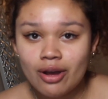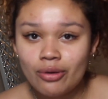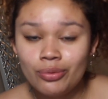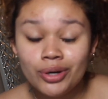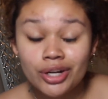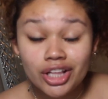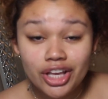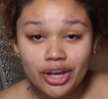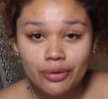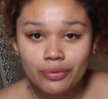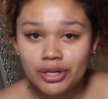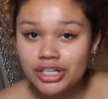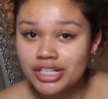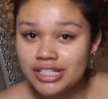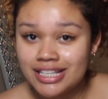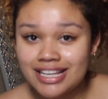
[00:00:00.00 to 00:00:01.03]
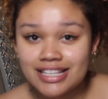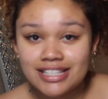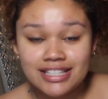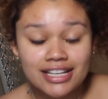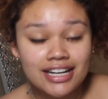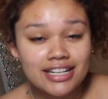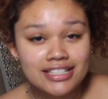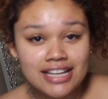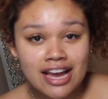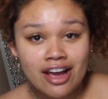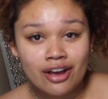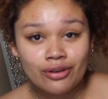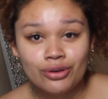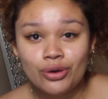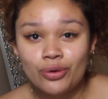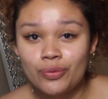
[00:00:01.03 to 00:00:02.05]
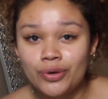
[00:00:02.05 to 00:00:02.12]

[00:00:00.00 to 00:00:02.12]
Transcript: really we're just sitting down,